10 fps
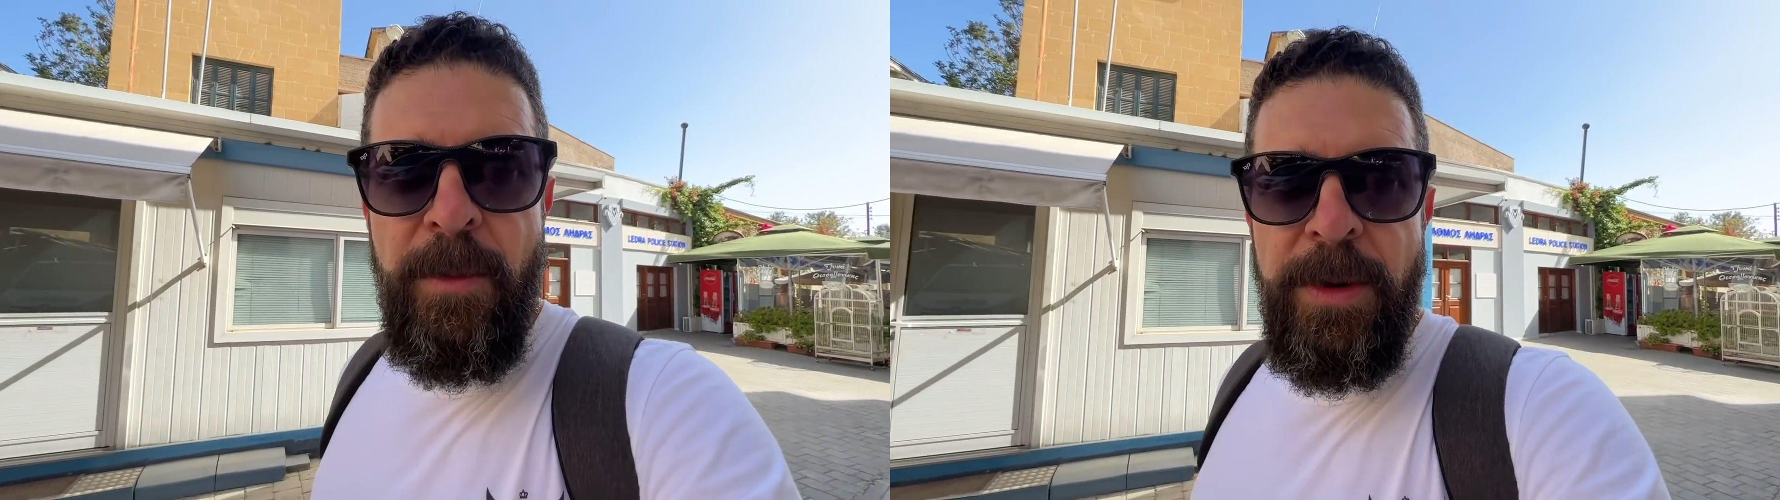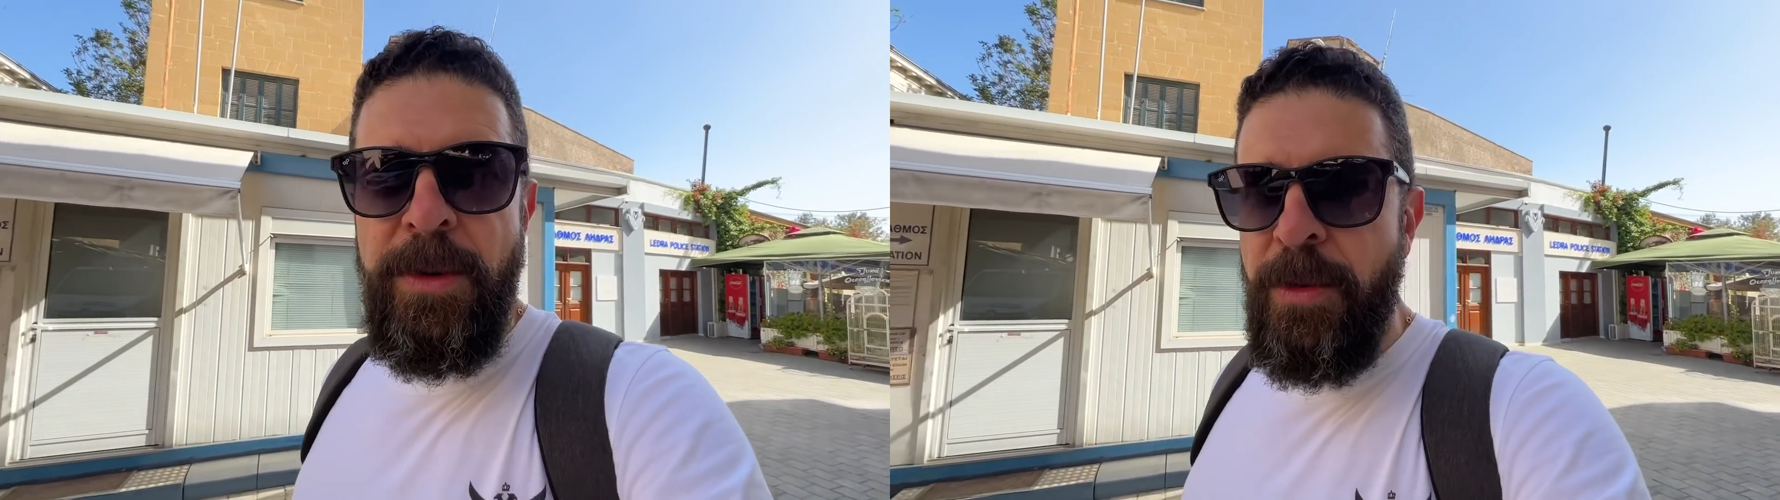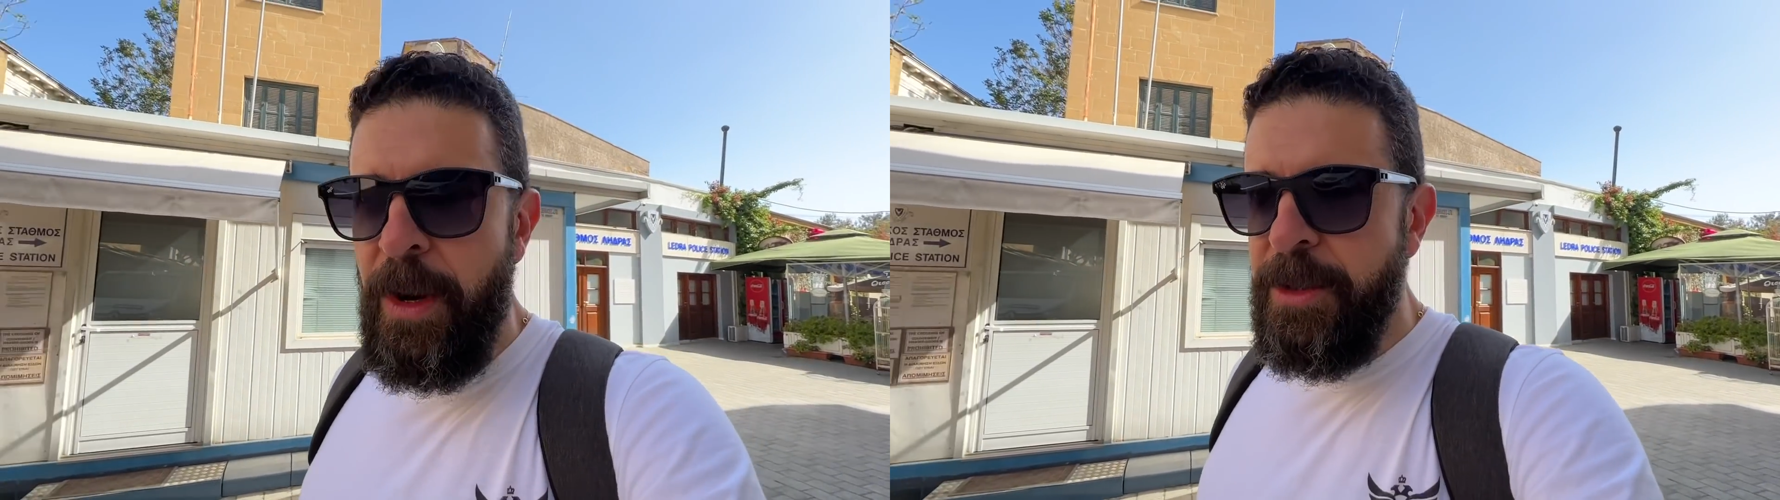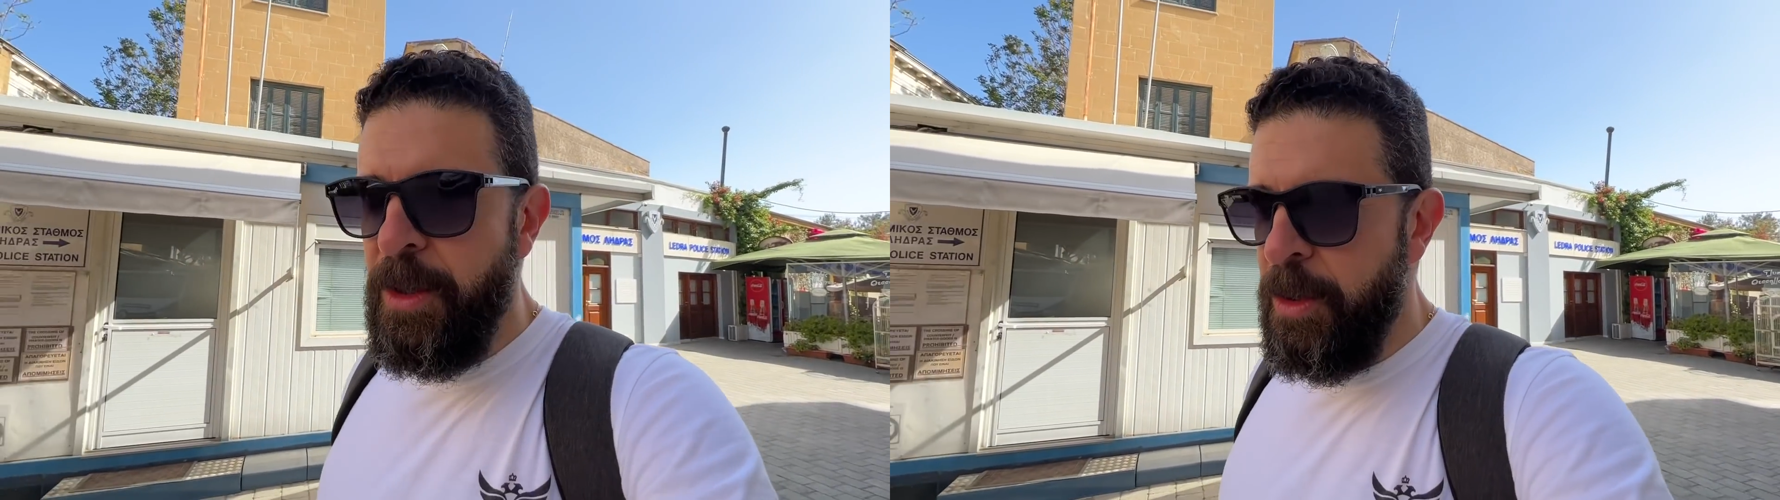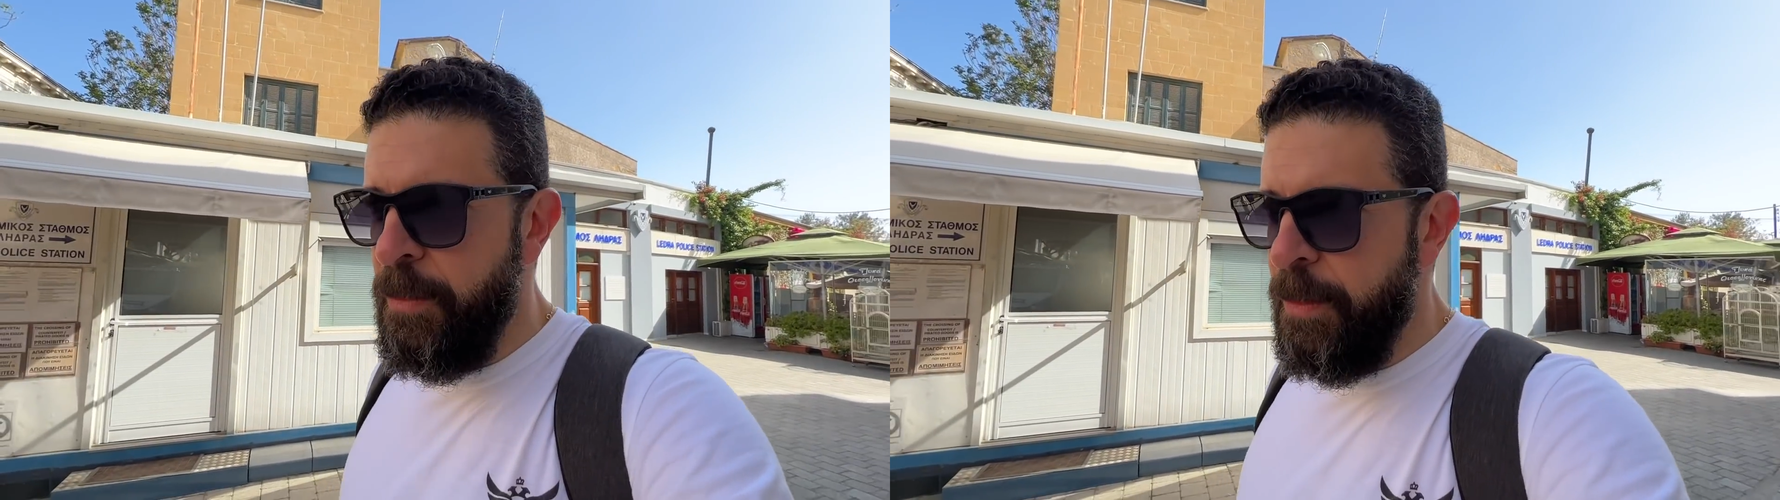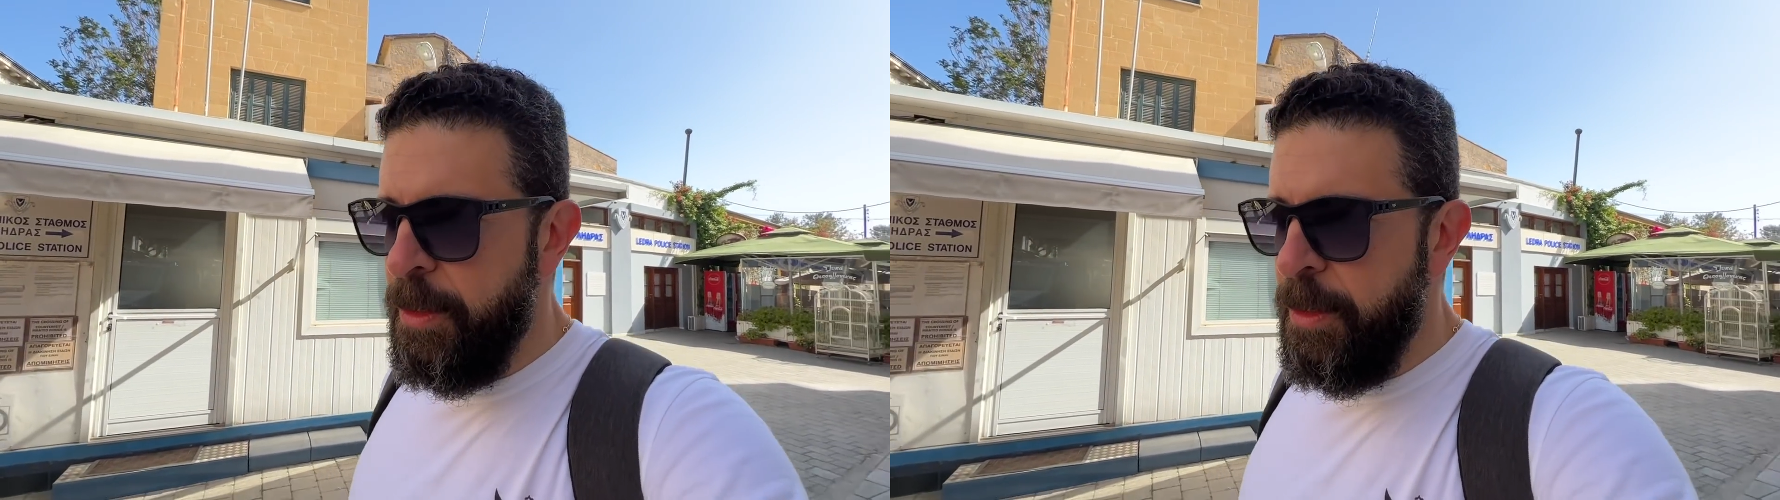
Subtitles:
when you cross over,